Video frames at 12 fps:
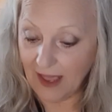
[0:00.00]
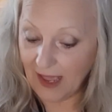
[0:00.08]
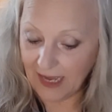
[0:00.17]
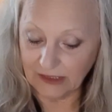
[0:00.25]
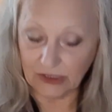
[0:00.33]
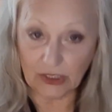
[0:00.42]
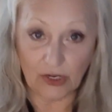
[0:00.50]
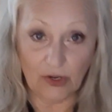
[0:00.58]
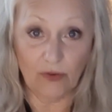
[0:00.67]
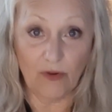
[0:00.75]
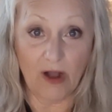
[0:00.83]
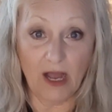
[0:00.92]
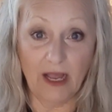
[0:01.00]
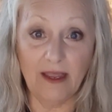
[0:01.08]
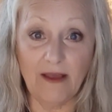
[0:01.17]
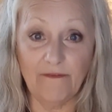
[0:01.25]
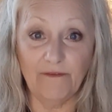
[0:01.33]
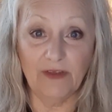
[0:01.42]
And so I
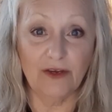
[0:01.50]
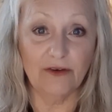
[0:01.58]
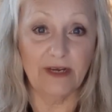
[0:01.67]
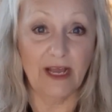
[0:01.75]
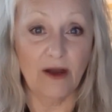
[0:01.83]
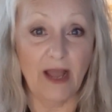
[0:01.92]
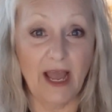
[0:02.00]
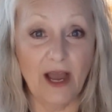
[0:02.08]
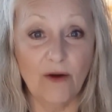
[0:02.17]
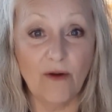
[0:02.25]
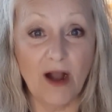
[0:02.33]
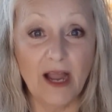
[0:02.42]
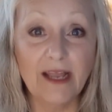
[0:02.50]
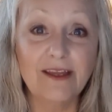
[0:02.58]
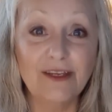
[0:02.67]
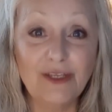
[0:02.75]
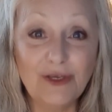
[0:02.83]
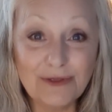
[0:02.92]
have figured out how I can
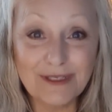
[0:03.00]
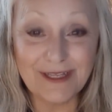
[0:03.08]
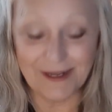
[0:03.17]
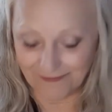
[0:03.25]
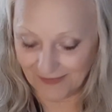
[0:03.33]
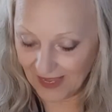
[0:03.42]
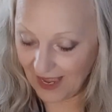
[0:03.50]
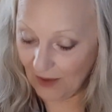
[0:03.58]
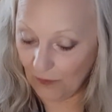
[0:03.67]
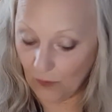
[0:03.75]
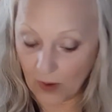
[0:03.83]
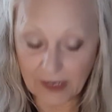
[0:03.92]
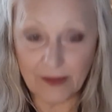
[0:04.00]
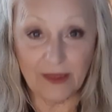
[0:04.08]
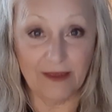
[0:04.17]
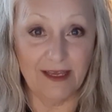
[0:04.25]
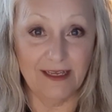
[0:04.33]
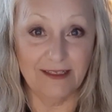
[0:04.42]
use them. One of the
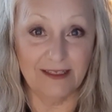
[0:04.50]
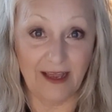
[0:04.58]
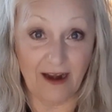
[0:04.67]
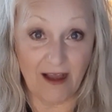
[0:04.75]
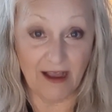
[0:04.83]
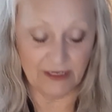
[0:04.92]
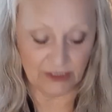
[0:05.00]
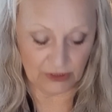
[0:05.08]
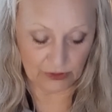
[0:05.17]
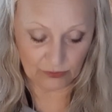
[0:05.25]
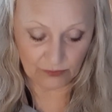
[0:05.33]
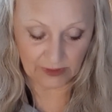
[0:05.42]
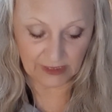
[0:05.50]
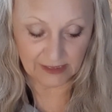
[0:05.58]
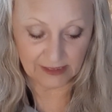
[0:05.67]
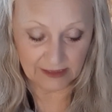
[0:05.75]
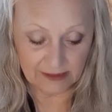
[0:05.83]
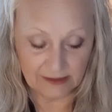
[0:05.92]
things that I do
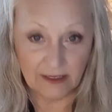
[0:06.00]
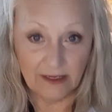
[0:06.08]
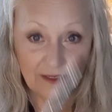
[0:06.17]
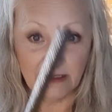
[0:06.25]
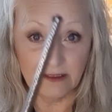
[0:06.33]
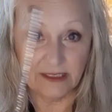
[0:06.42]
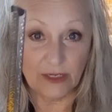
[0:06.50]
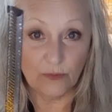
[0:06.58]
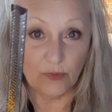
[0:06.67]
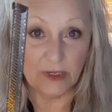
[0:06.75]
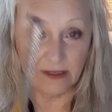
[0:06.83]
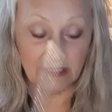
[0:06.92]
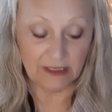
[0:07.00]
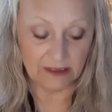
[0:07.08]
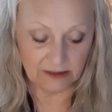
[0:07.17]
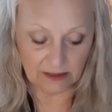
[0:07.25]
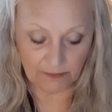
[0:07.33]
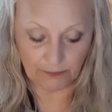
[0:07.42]
is take one of
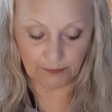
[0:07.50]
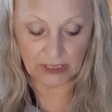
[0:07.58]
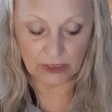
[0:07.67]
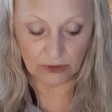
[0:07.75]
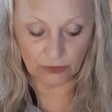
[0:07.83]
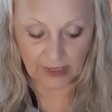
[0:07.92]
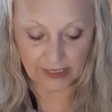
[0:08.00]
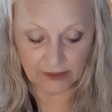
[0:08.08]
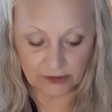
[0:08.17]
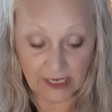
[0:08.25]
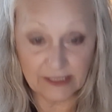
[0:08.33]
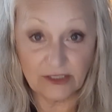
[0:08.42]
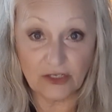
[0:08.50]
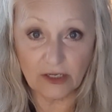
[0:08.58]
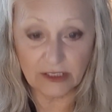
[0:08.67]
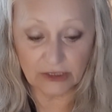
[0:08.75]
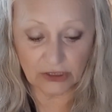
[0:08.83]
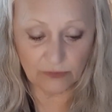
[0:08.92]
these peel graters. I
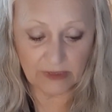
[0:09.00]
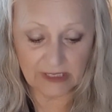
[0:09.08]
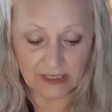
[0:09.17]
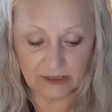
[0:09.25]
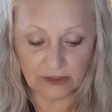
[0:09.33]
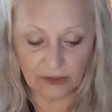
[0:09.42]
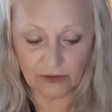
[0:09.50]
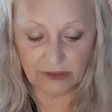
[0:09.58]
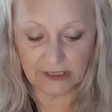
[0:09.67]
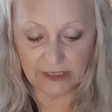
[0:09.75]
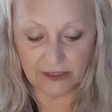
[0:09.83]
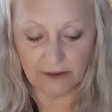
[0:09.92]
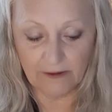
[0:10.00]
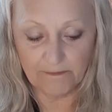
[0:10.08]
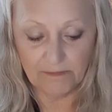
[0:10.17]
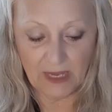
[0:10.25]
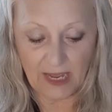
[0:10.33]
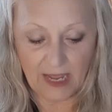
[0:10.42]
started doing this earlier,
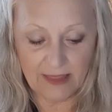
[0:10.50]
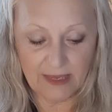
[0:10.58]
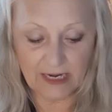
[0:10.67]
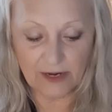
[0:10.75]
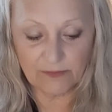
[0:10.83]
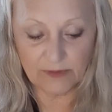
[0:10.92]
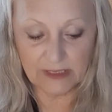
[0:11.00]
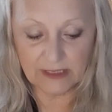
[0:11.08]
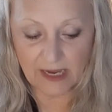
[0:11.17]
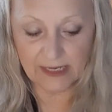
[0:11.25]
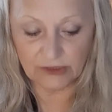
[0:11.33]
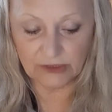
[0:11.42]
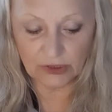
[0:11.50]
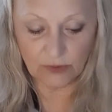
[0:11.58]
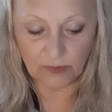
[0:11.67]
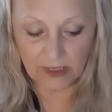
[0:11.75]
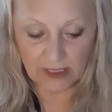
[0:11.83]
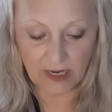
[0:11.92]
and then I realized, you know
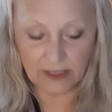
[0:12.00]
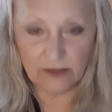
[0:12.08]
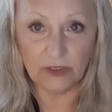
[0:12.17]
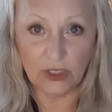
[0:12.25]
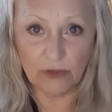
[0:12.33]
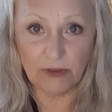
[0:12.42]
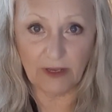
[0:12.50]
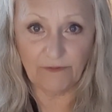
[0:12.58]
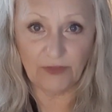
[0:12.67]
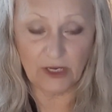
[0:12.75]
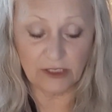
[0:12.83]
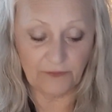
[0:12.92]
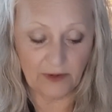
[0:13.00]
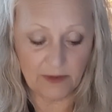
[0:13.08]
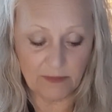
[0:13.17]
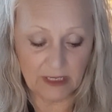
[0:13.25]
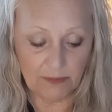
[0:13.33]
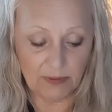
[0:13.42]
what? I don't know if there's very
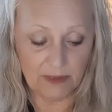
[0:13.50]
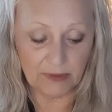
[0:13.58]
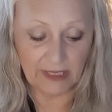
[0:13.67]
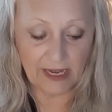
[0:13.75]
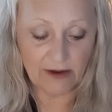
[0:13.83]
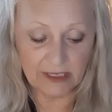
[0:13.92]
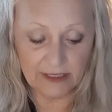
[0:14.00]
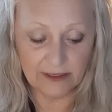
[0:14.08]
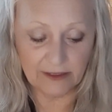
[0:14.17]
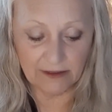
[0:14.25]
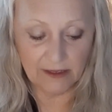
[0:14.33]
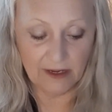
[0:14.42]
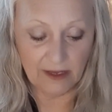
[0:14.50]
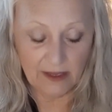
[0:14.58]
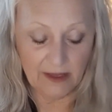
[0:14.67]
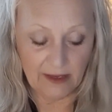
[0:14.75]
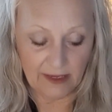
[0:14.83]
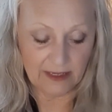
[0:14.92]
many people out here
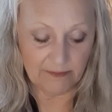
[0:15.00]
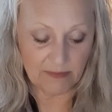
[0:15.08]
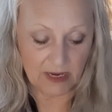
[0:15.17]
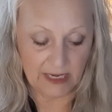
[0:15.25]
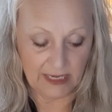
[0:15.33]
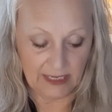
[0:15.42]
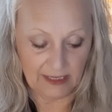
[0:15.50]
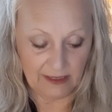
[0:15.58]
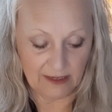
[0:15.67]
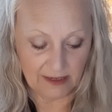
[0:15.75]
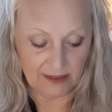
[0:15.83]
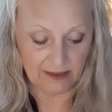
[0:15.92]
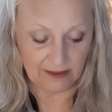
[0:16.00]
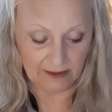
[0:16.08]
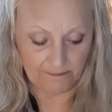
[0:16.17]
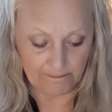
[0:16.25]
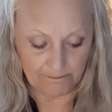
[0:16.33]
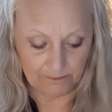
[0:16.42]
in my
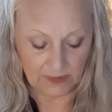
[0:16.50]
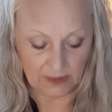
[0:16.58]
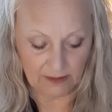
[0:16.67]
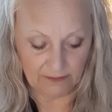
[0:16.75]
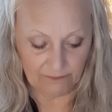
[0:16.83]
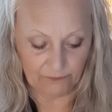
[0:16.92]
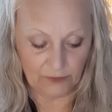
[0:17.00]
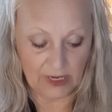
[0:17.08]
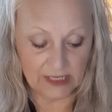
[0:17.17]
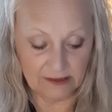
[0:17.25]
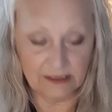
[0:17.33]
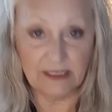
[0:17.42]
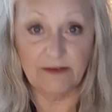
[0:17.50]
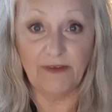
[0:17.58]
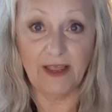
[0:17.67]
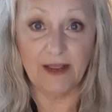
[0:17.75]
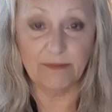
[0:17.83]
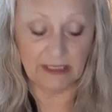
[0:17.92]
friends and
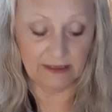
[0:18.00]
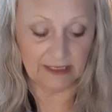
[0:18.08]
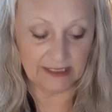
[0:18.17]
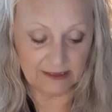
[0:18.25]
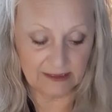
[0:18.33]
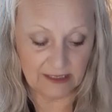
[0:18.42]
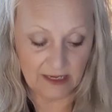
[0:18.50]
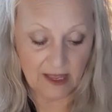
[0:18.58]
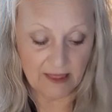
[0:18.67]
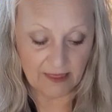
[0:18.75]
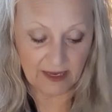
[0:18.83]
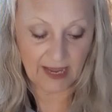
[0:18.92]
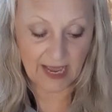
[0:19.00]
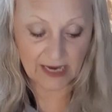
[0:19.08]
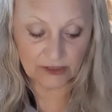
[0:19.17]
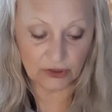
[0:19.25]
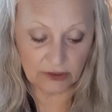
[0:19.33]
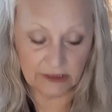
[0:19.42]
family list that
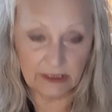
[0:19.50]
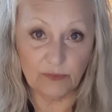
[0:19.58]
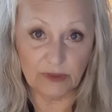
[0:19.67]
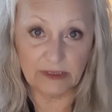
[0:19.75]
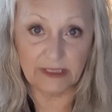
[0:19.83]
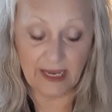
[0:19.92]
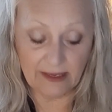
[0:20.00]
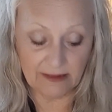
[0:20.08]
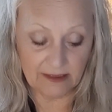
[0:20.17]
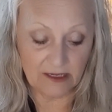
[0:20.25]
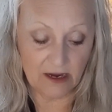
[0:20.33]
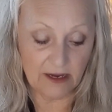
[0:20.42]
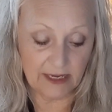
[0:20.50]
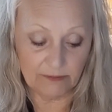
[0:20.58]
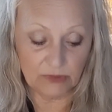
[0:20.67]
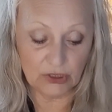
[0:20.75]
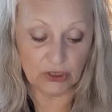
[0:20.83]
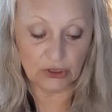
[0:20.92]
actually would take the time
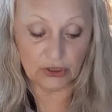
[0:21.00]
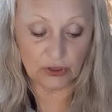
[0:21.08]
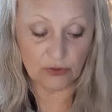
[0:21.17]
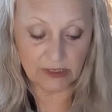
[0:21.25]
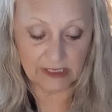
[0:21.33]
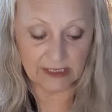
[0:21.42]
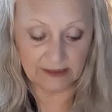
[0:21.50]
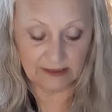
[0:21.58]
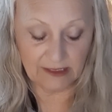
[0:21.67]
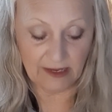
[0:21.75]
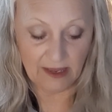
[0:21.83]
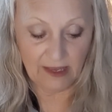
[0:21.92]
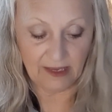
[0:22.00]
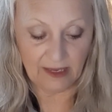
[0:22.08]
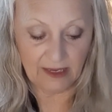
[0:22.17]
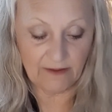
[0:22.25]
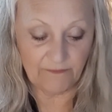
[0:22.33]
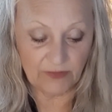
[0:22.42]
to do this
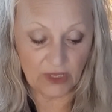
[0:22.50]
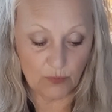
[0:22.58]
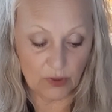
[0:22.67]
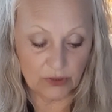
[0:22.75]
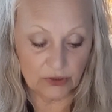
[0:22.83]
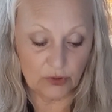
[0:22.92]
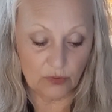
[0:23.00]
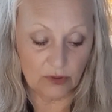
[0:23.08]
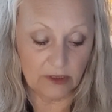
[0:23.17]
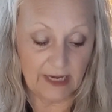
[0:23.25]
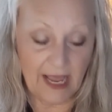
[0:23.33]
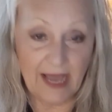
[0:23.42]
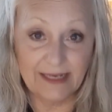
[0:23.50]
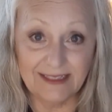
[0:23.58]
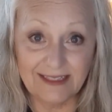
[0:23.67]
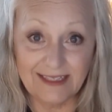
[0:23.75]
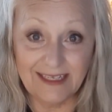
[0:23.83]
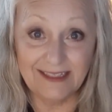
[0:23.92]
if they weren't sure and hadn't
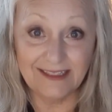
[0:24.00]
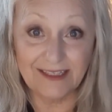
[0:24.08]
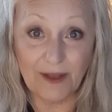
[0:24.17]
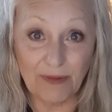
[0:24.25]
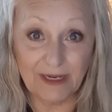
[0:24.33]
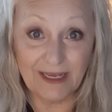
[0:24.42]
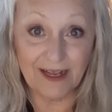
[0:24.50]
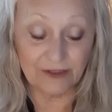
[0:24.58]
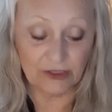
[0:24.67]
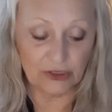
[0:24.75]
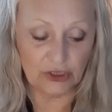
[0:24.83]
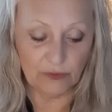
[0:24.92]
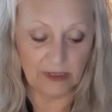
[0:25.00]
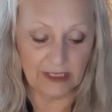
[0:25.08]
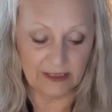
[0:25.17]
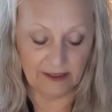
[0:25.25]
seen somebody else do it.